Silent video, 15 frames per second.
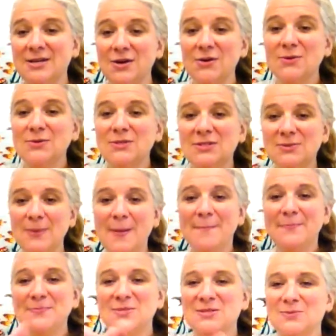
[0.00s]
goes
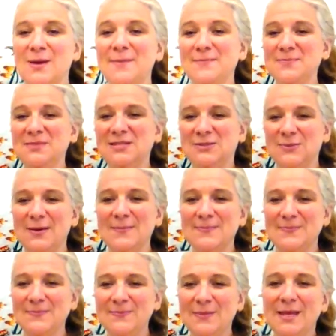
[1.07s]
swim, swim,
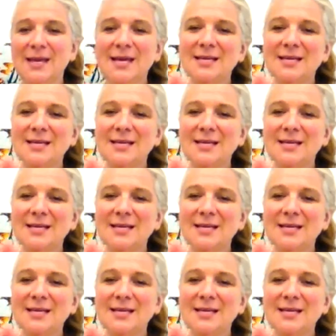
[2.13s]
swim.